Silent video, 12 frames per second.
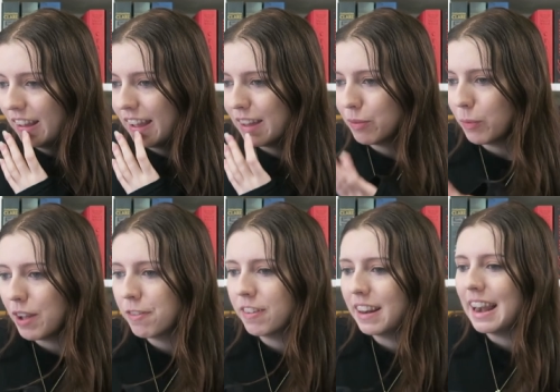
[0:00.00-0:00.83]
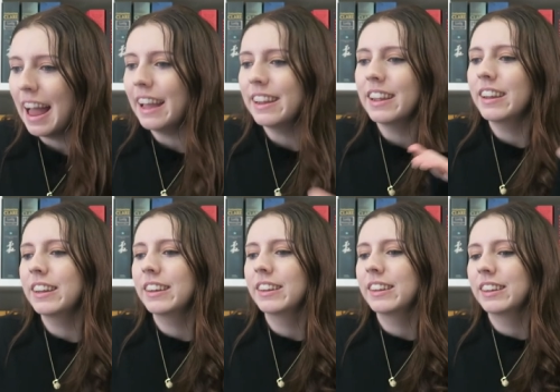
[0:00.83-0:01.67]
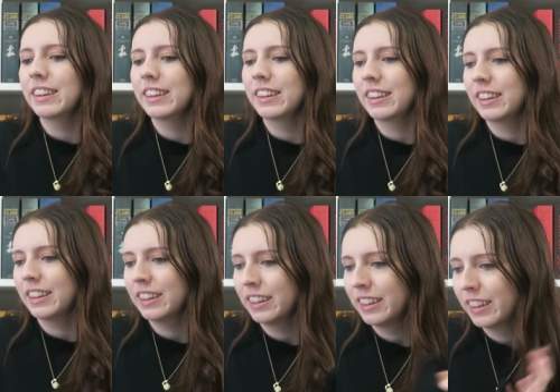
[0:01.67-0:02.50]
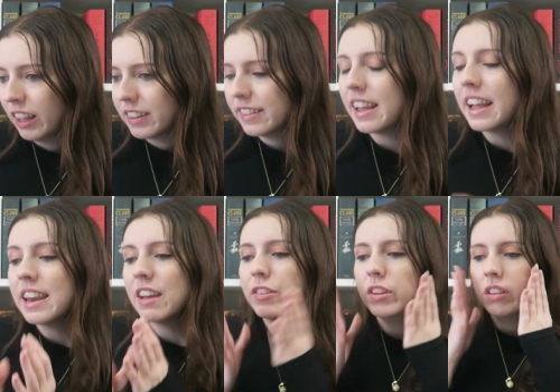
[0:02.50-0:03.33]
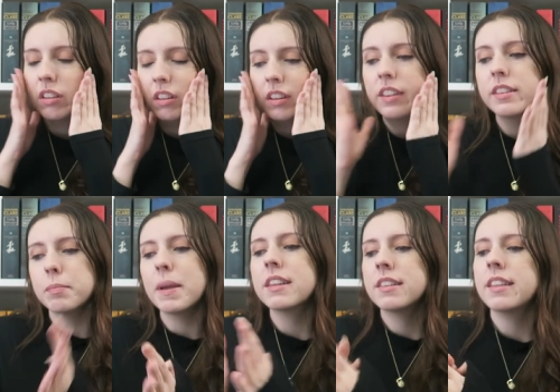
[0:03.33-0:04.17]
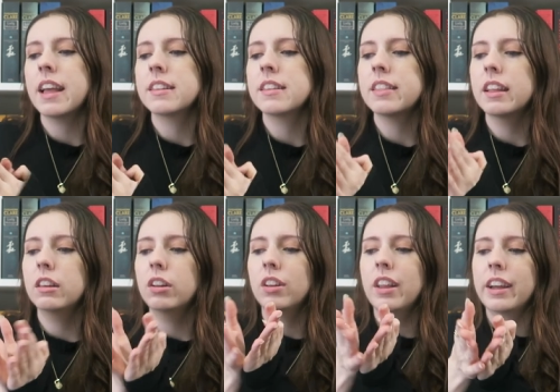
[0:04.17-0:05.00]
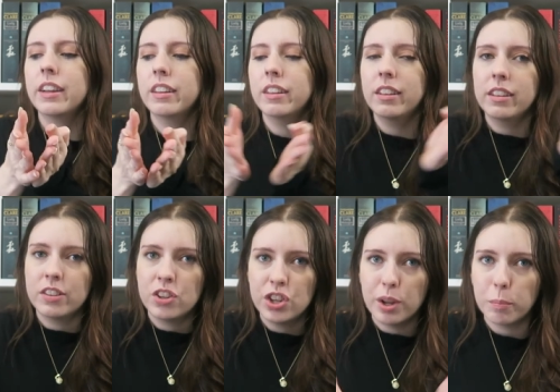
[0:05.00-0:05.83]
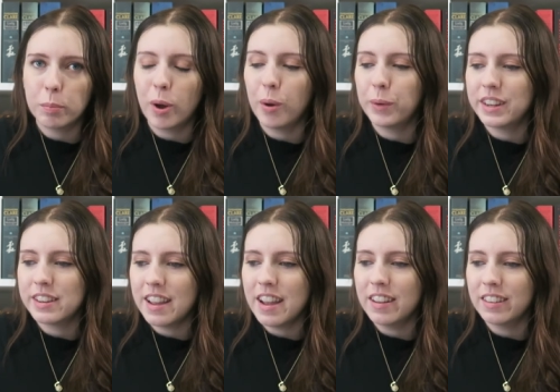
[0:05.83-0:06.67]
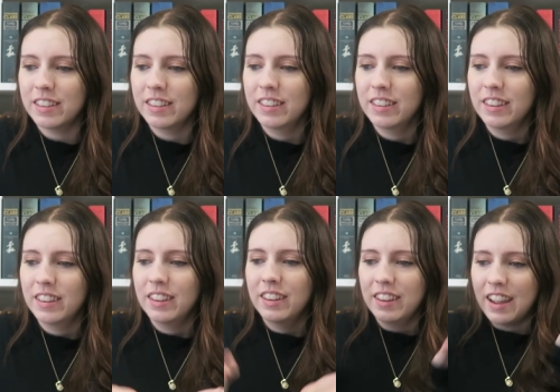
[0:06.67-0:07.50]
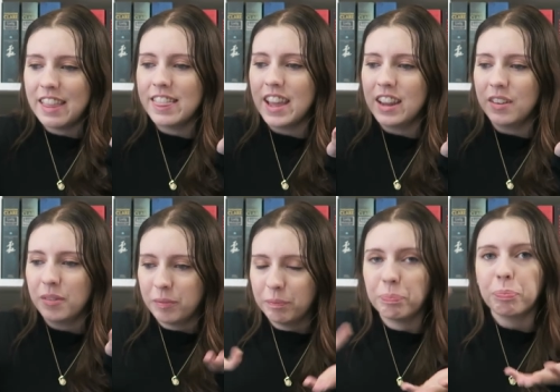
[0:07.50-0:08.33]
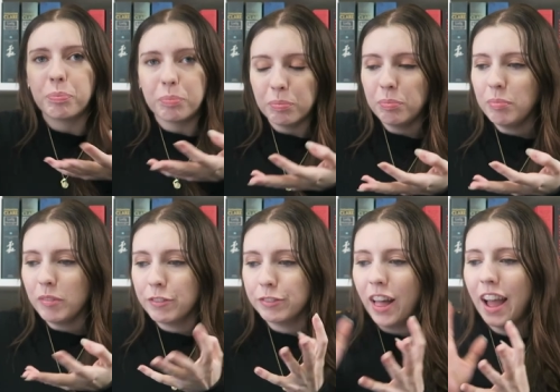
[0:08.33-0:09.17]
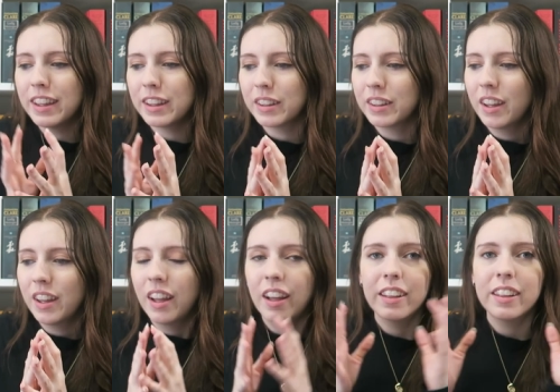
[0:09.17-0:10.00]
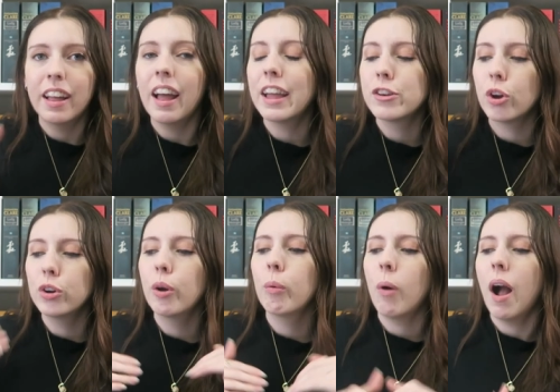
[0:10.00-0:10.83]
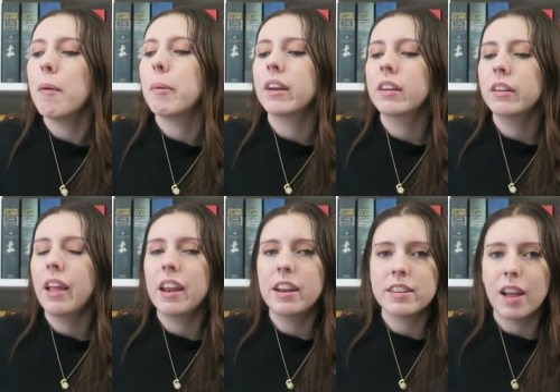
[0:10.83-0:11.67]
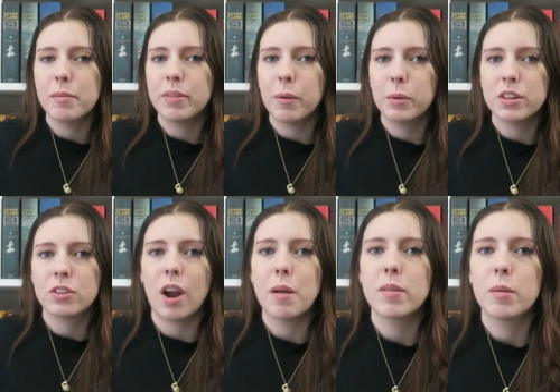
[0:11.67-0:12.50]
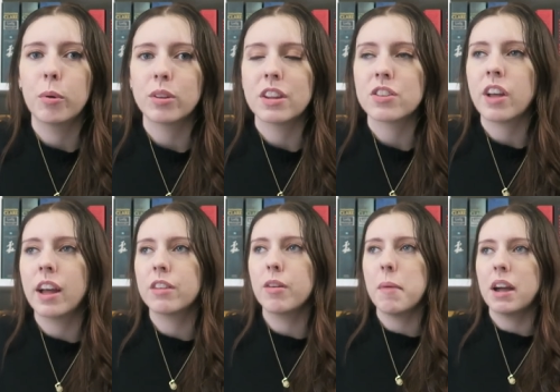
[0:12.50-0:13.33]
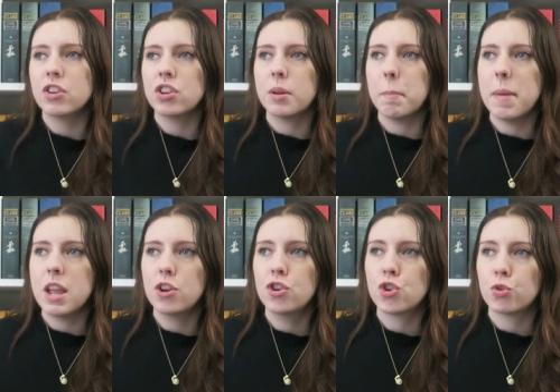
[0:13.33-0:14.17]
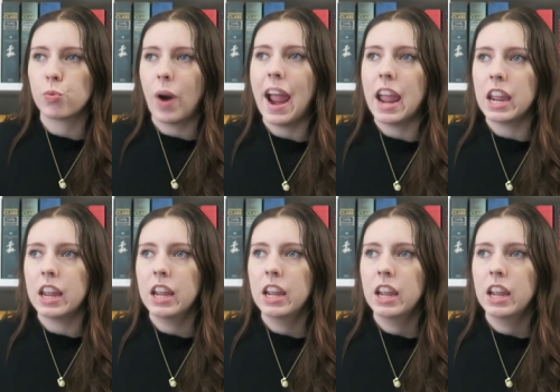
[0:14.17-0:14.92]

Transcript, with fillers: And we're flying! See, I never... This makes sense that they look like a, a ship going down and then flying. I don't know why, but anytime they were described in the books, I just kind of imagined a big tray.